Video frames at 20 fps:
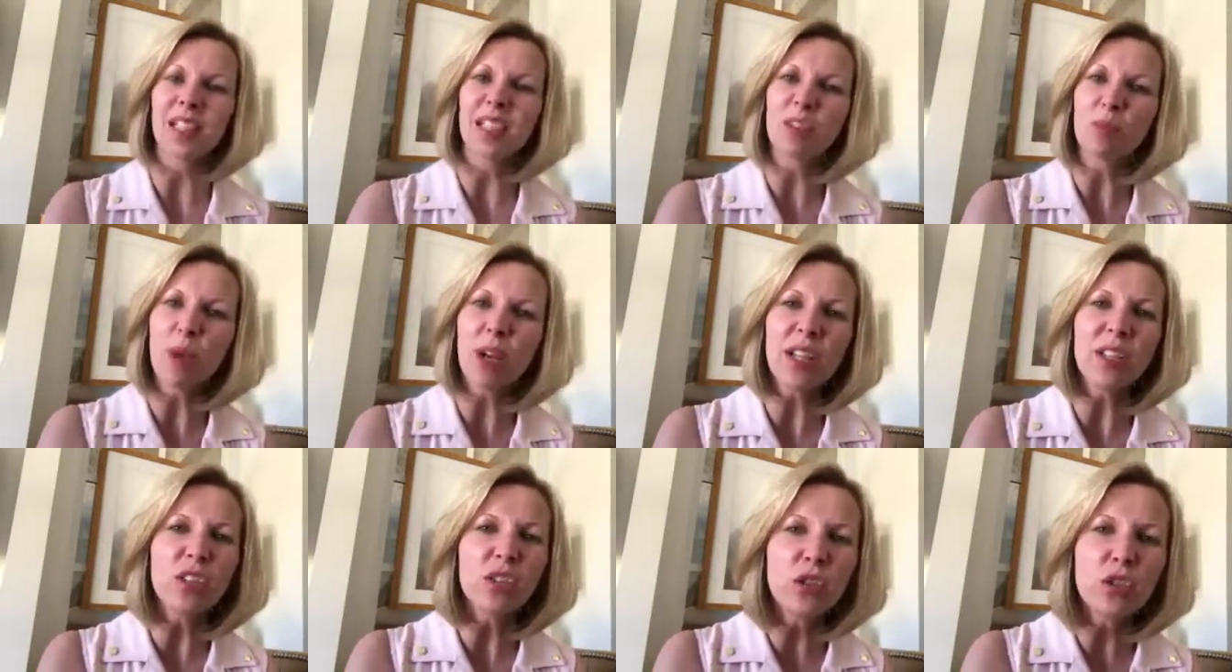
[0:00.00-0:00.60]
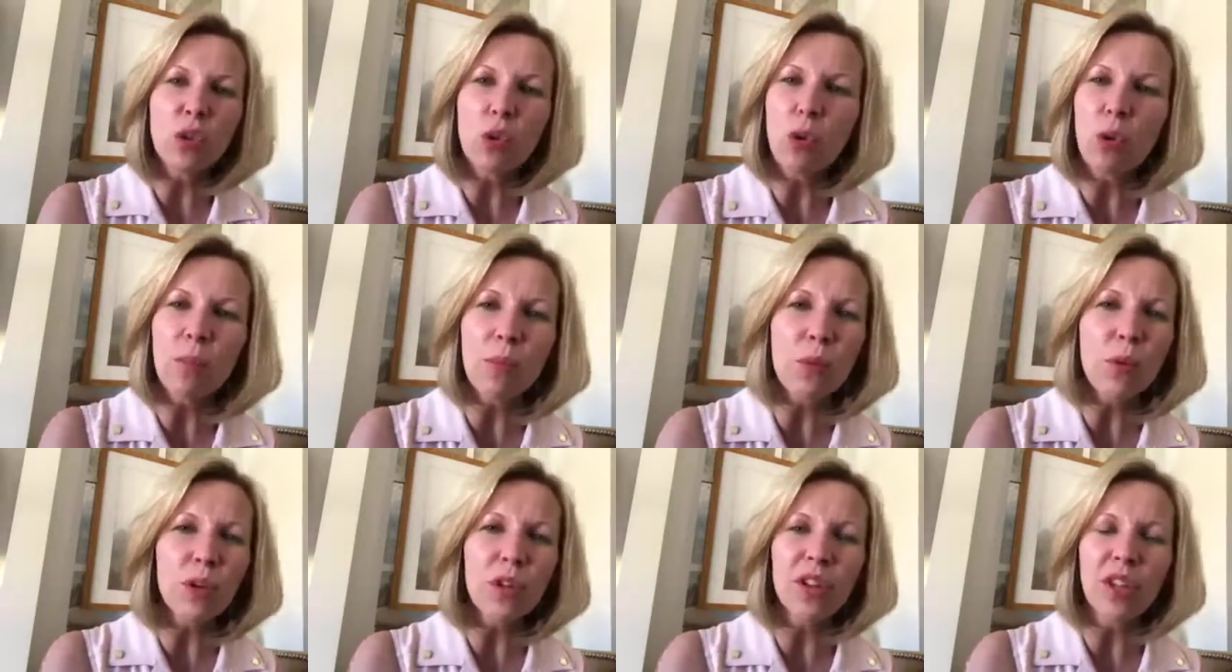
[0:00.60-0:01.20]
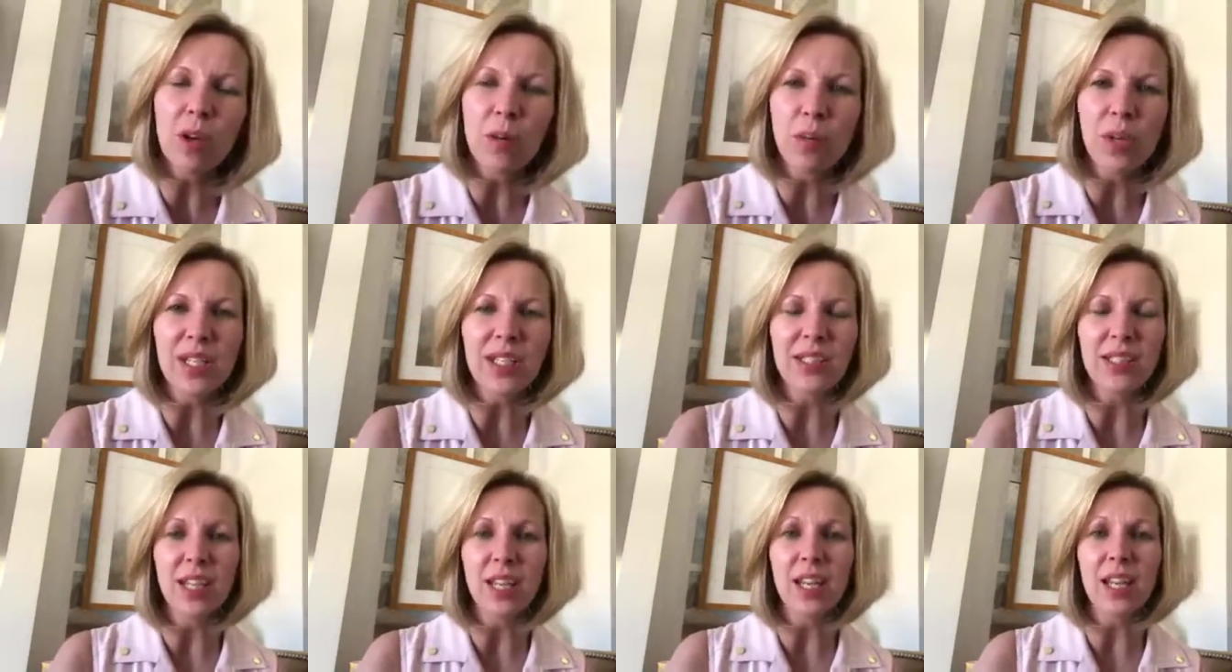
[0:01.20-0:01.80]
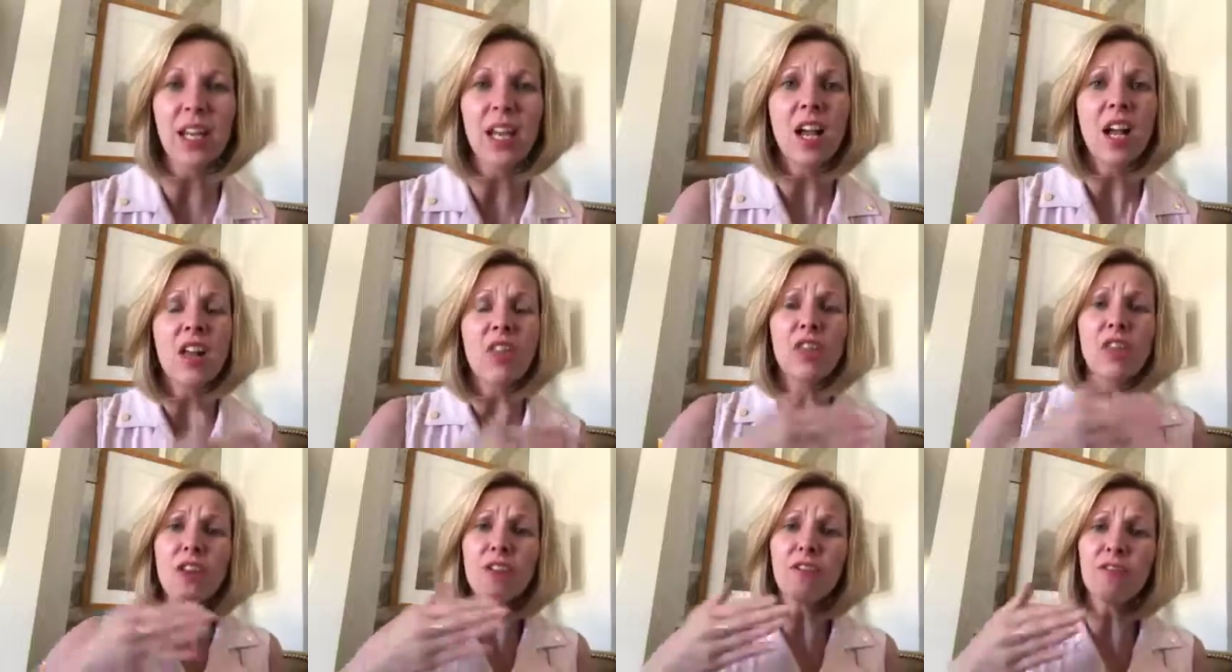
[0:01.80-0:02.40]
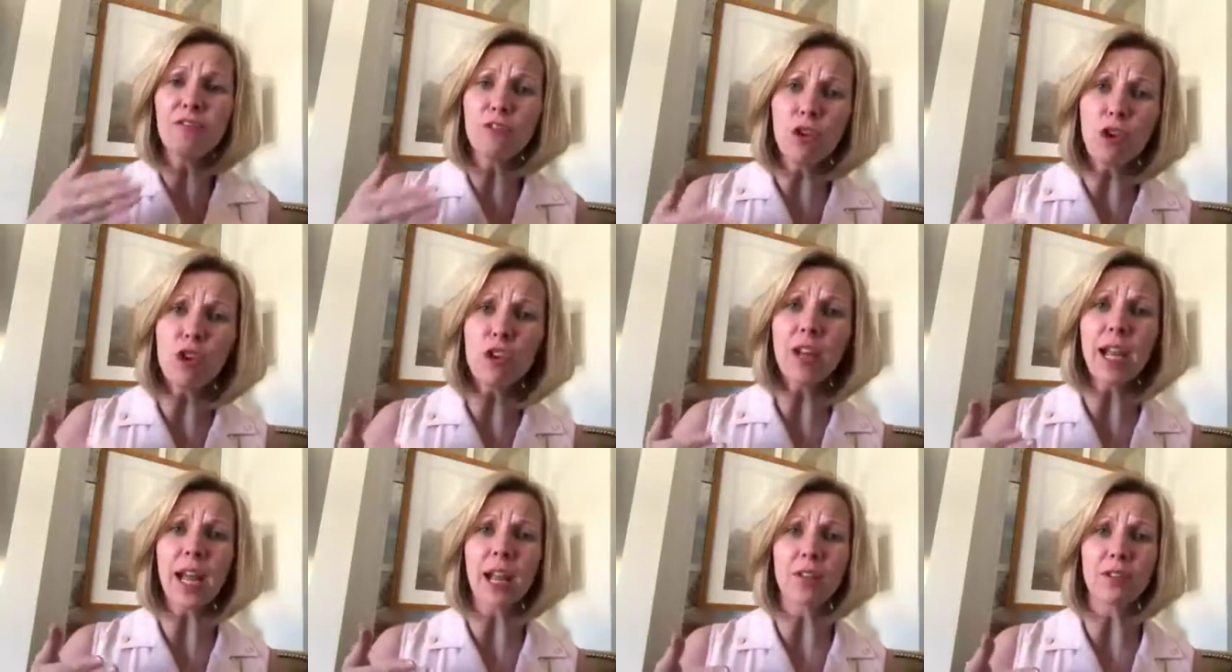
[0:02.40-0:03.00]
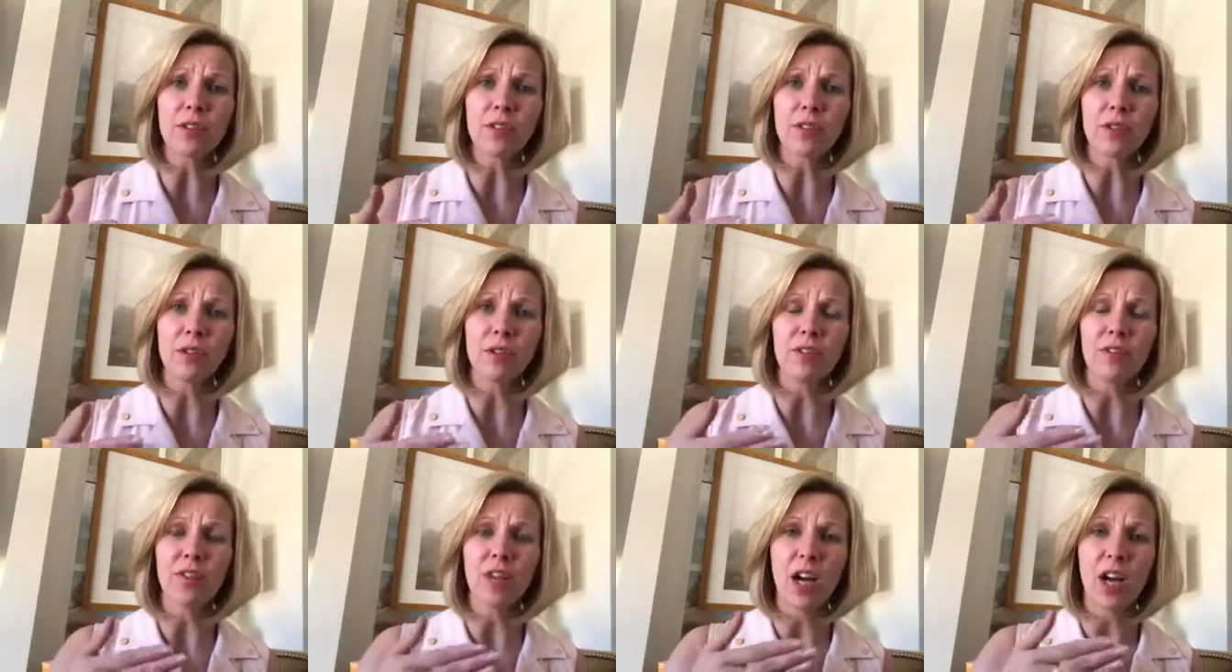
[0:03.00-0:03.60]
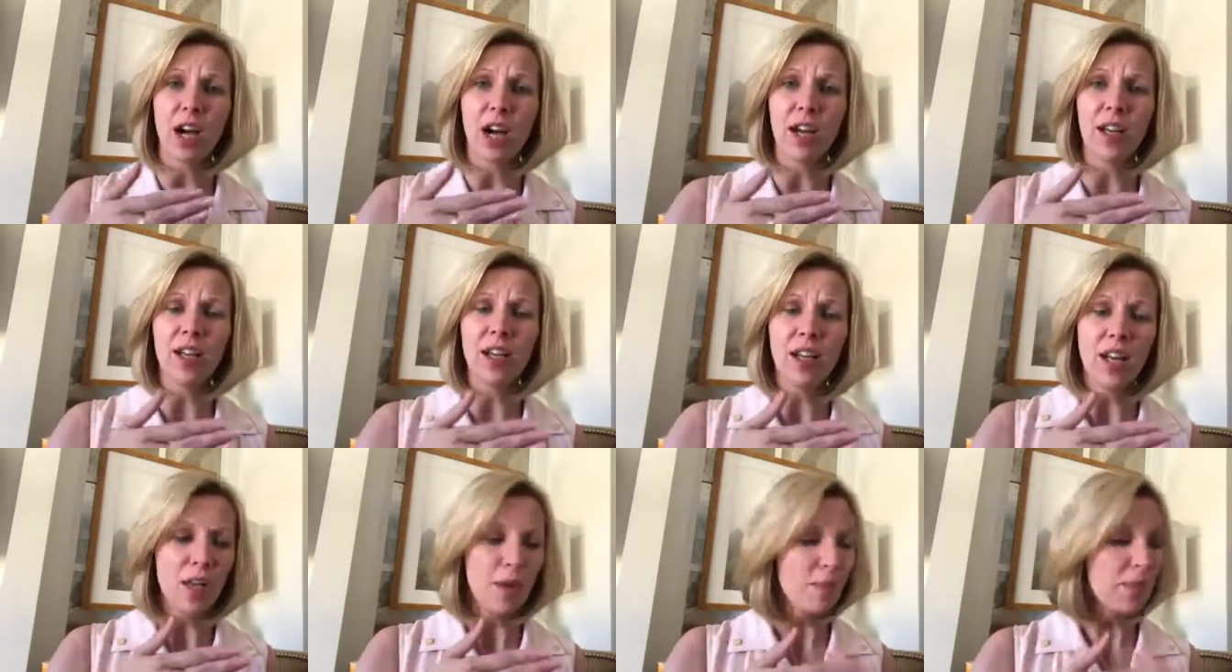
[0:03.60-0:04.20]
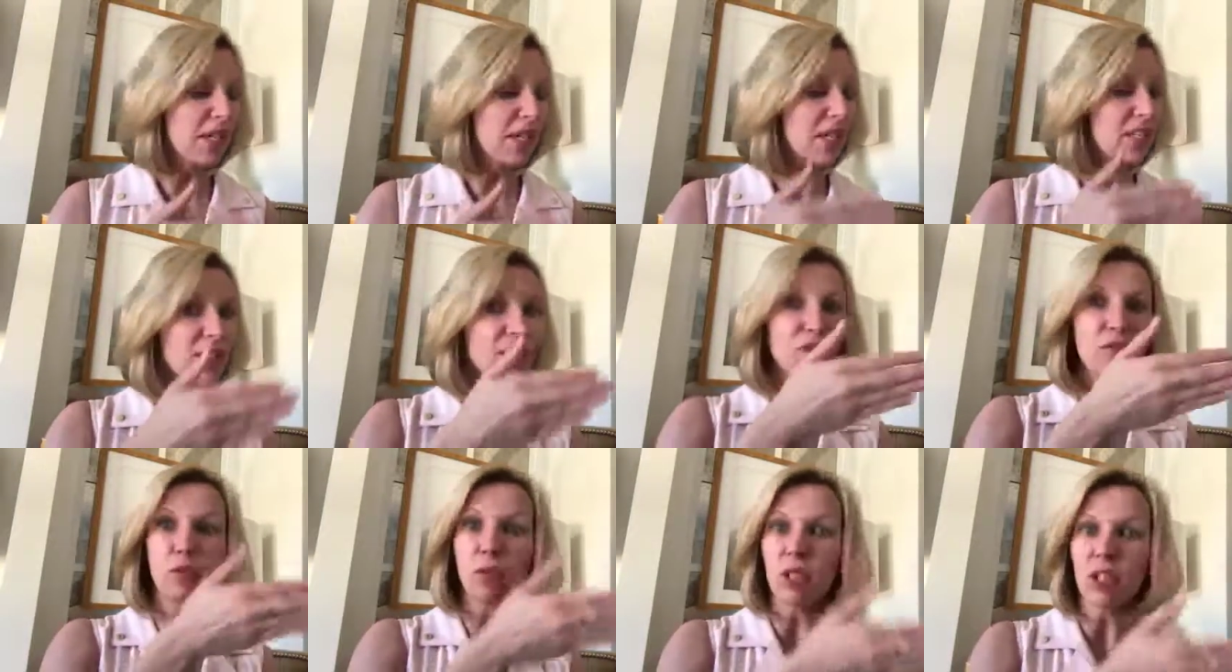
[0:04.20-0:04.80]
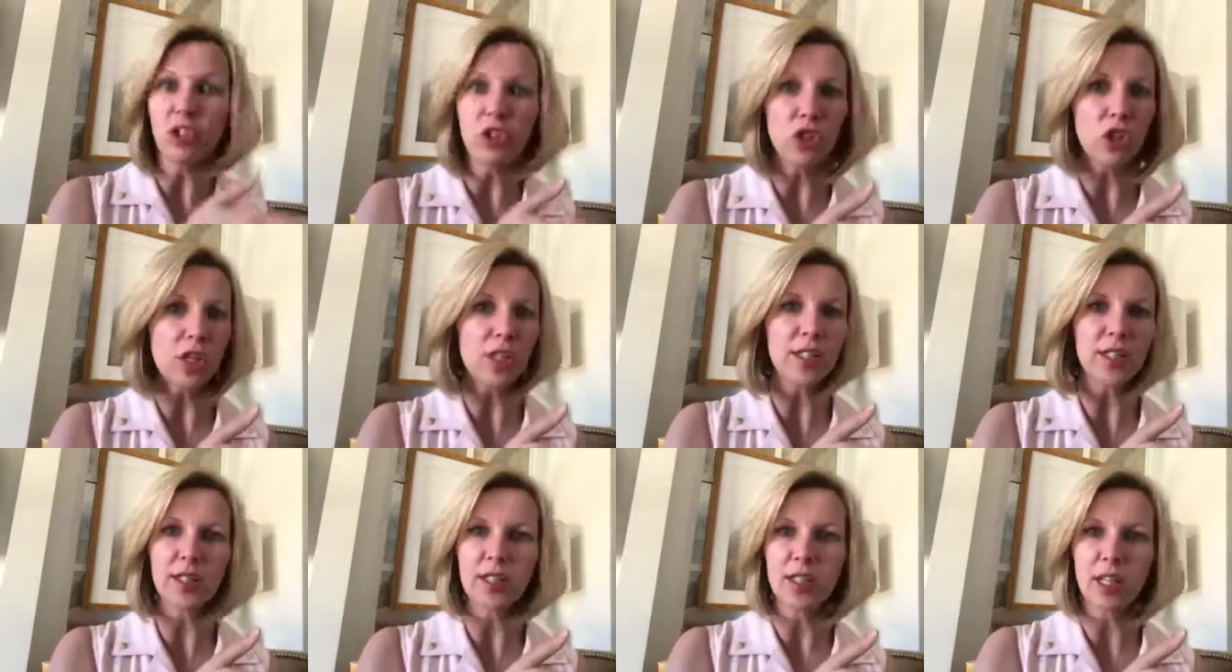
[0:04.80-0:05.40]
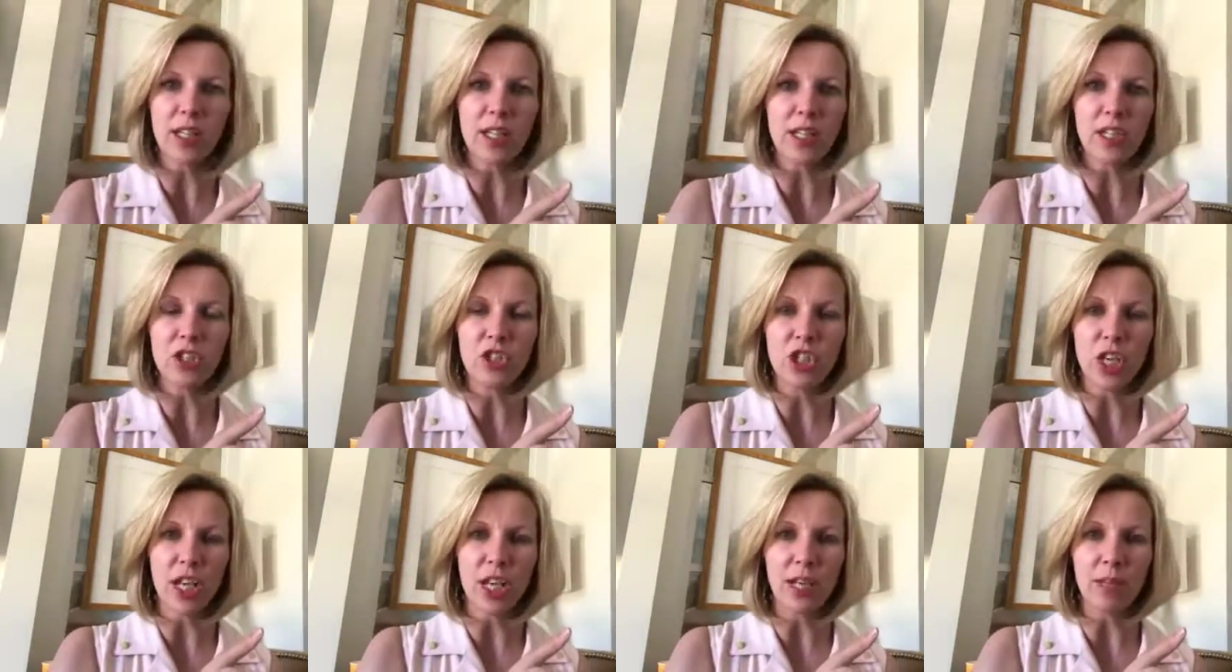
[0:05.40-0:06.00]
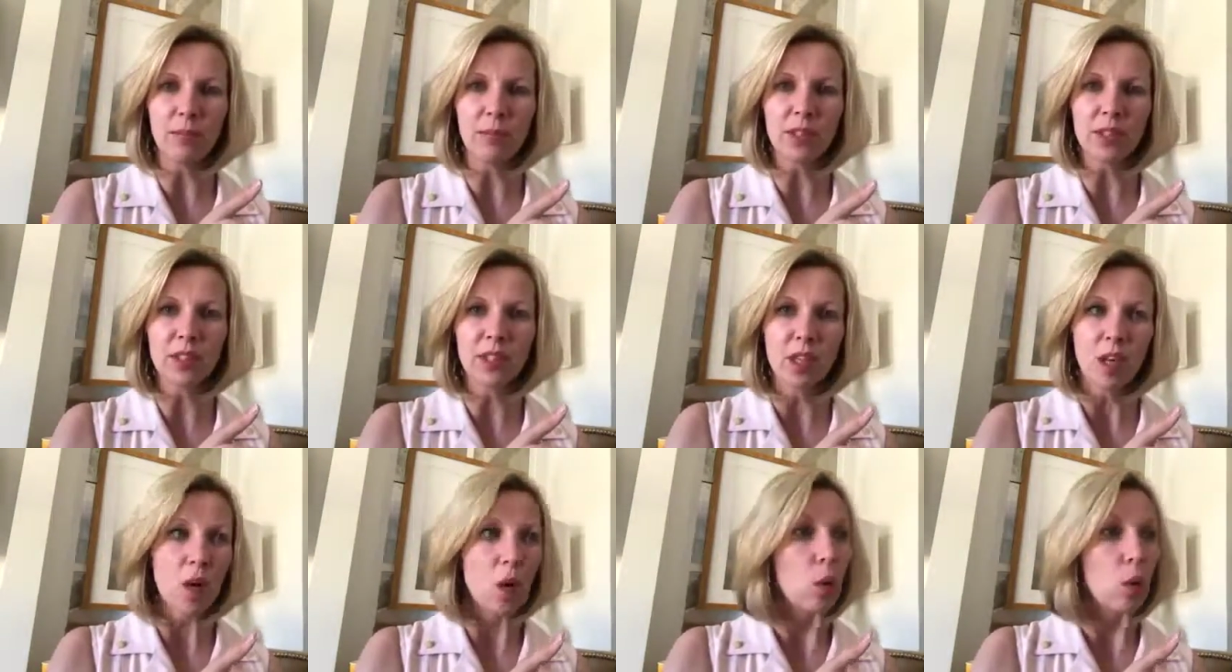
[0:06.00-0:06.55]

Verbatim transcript: That's why it's so important that we study the full counsel of God because if we just study James,